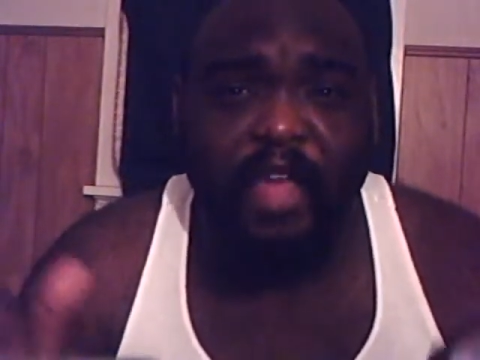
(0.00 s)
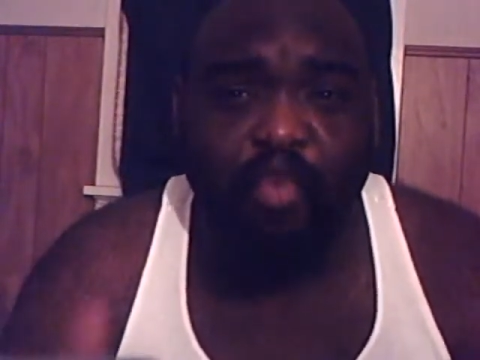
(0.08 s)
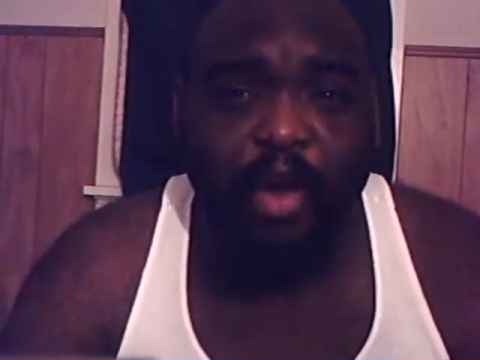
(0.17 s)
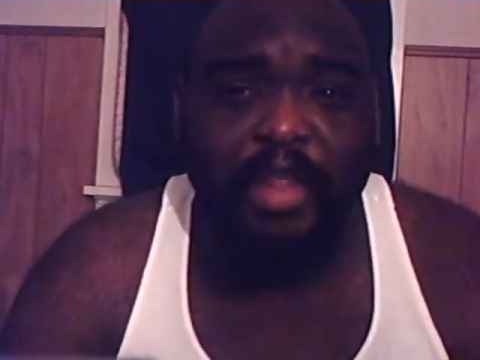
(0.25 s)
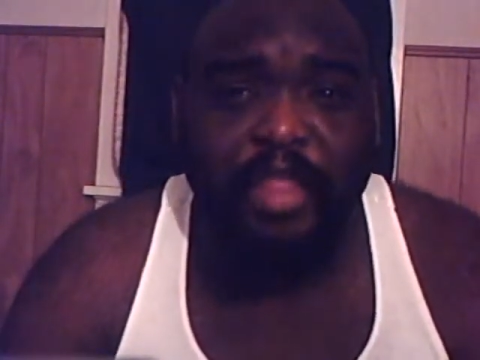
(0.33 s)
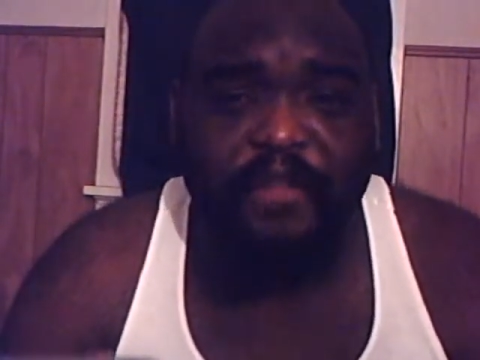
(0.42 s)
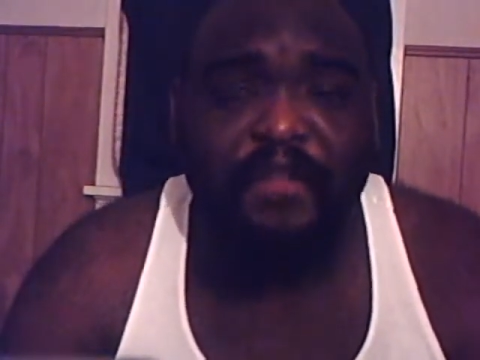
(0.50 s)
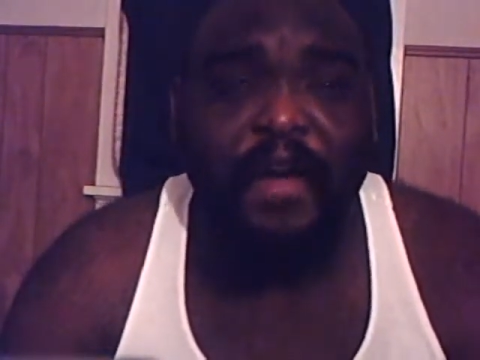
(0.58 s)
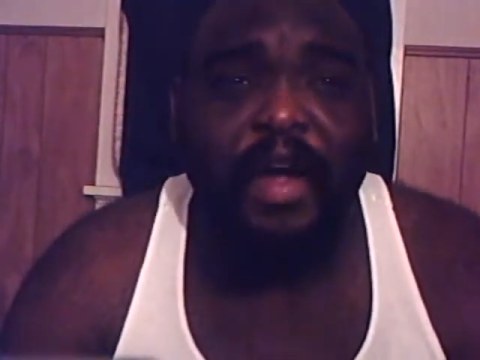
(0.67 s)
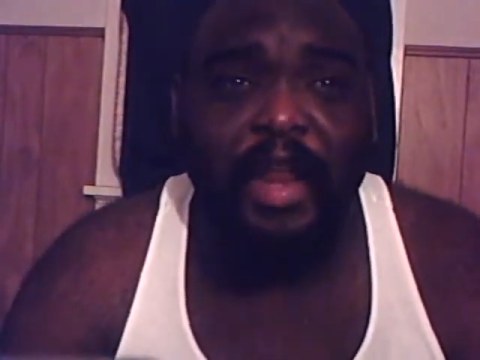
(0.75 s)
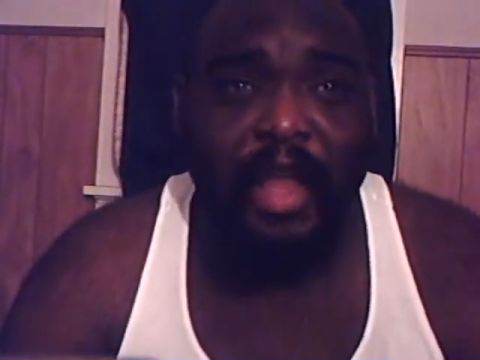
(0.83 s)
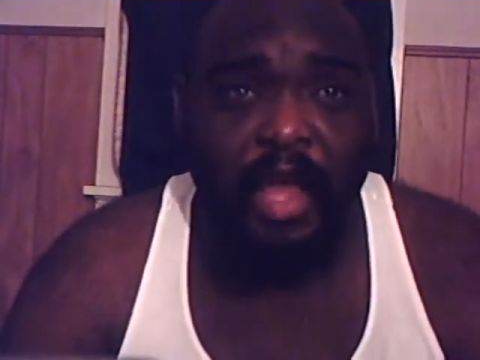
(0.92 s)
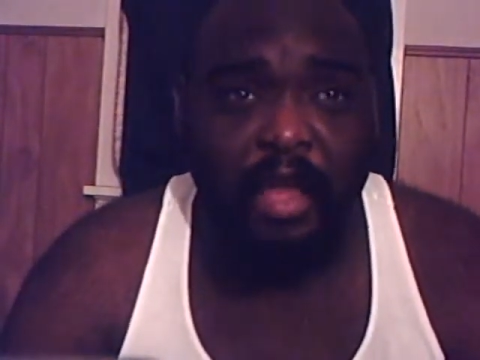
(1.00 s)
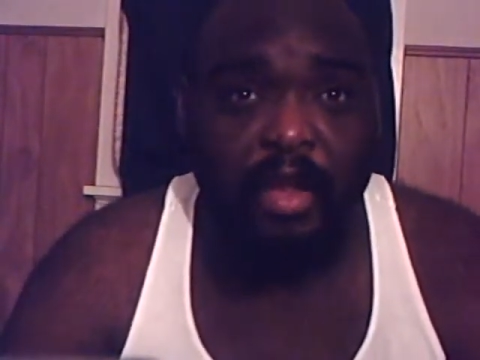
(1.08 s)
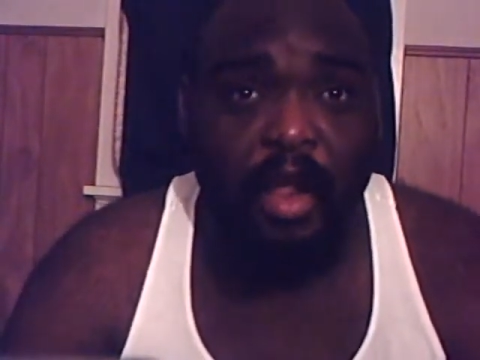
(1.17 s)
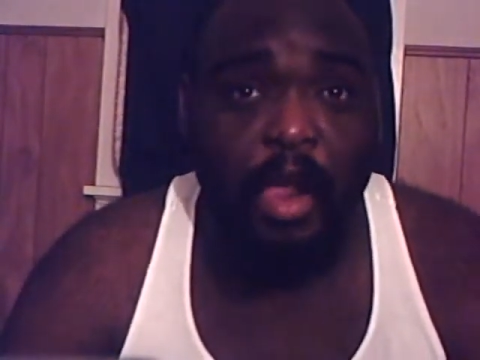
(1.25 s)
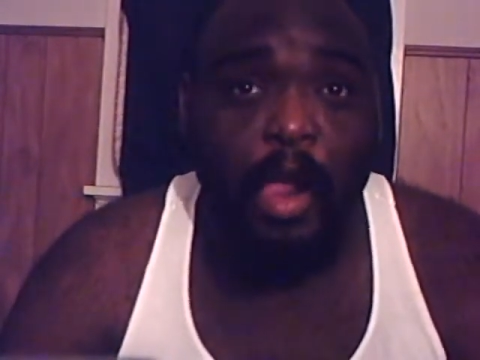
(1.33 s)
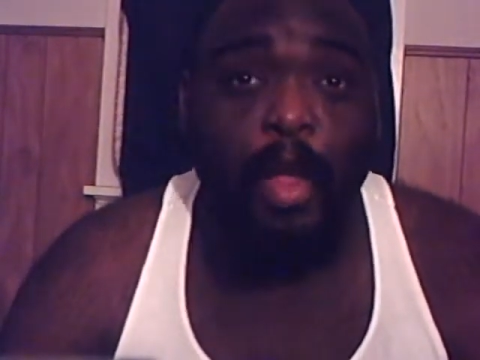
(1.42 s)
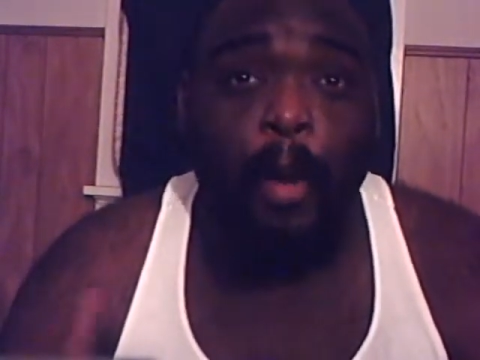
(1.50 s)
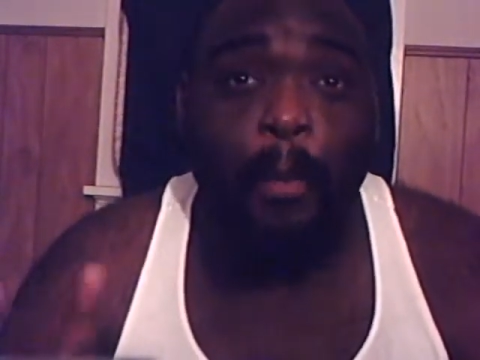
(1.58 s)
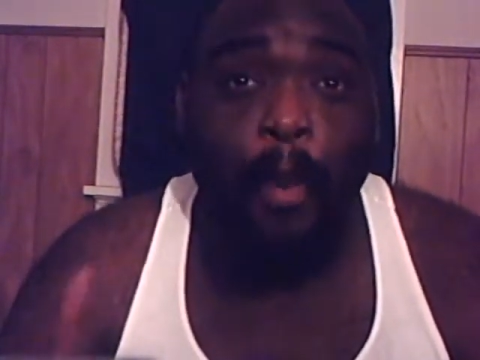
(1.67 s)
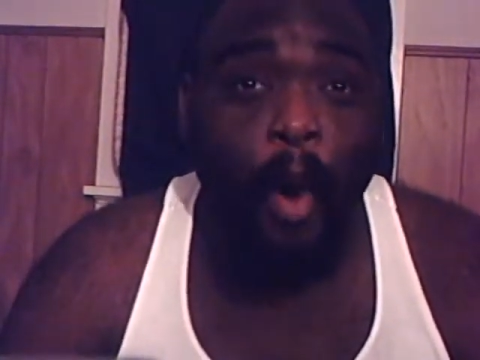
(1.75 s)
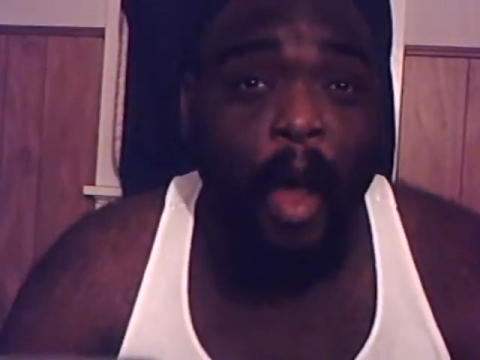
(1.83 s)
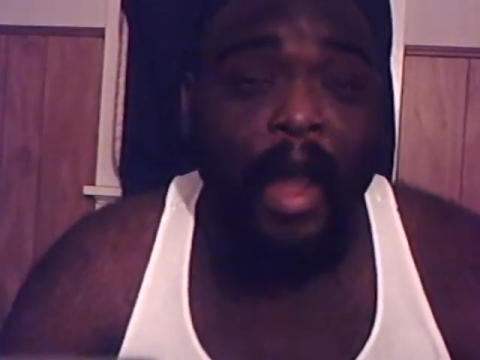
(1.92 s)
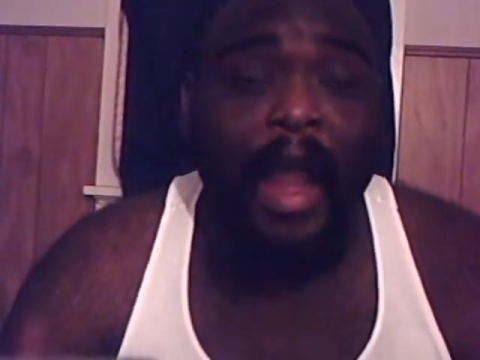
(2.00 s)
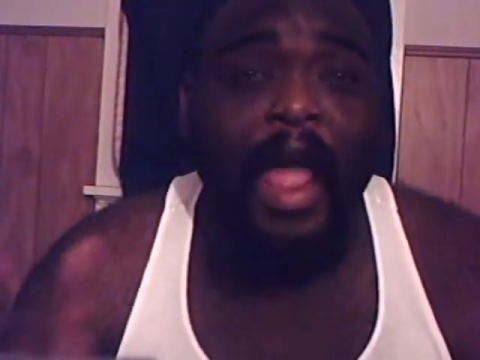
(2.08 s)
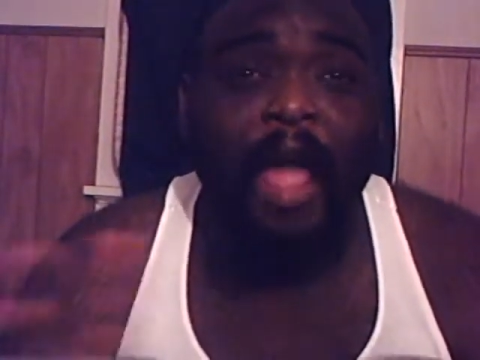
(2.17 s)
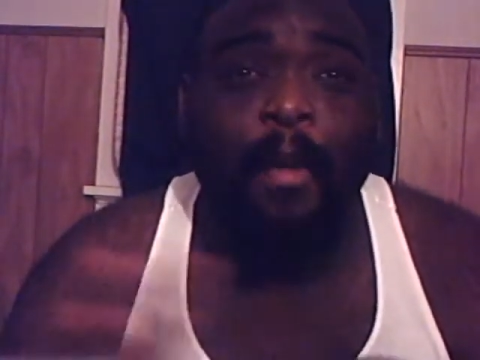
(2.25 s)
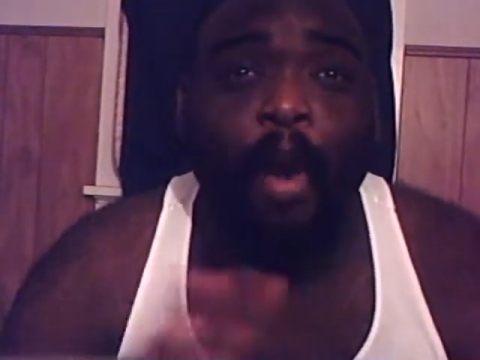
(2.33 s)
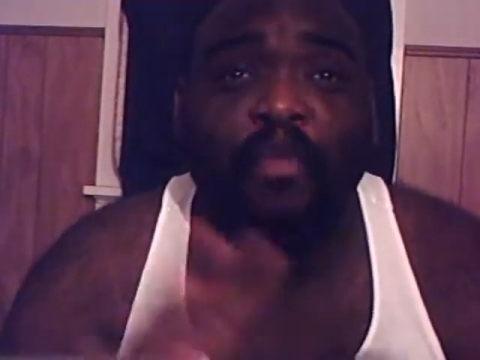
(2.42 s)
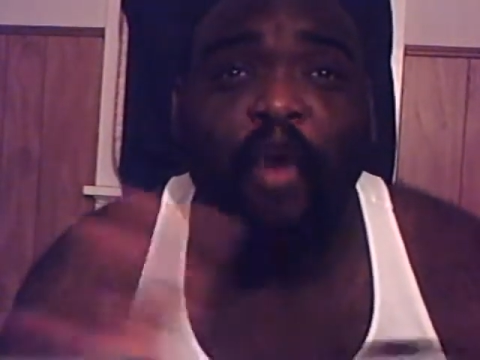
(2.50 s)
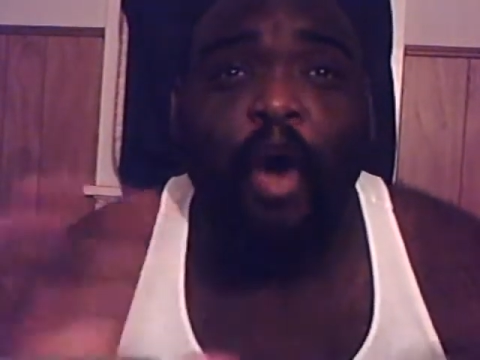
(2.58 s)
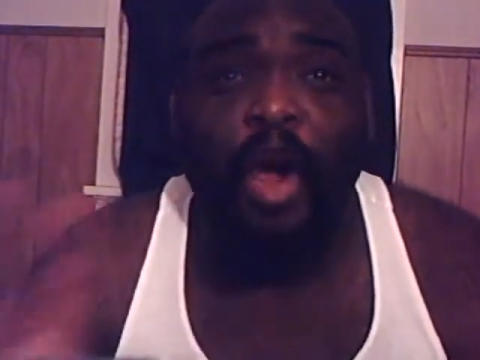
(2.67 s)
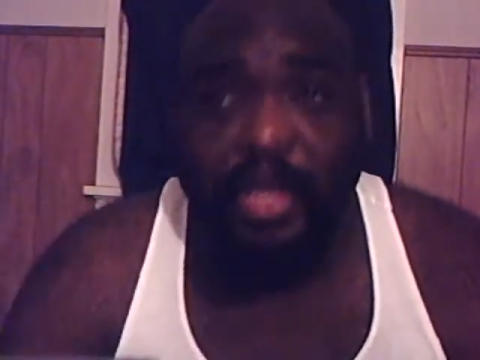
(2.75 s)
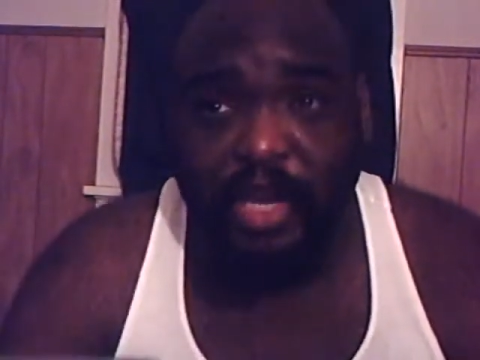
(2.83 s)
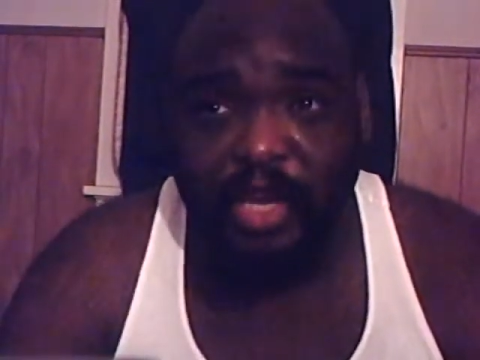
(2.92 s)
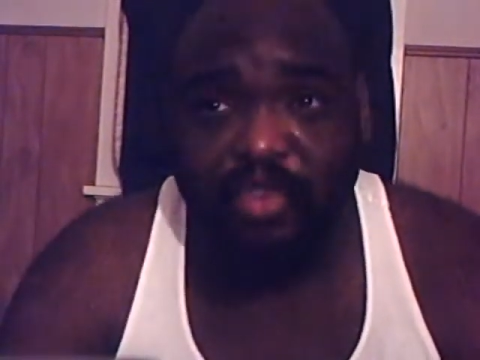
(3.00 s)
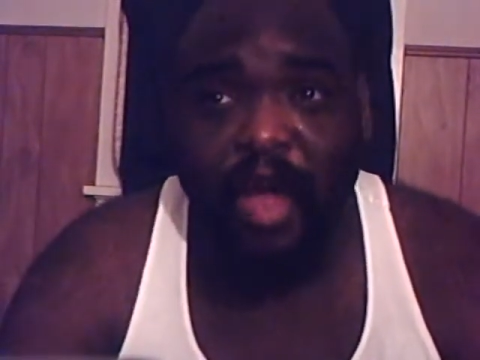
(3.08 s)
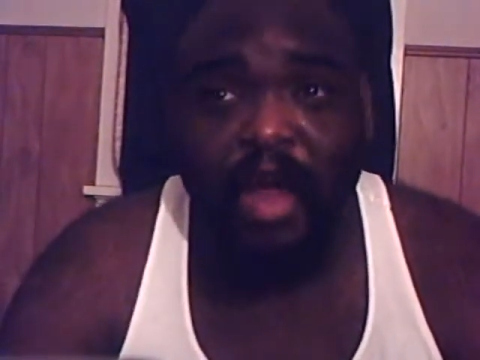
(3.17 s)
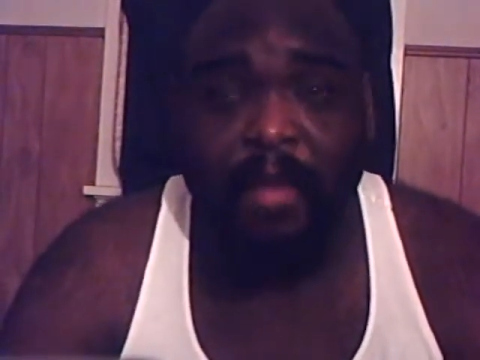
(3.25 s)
That's what the fuck it is. The point I am overarchingly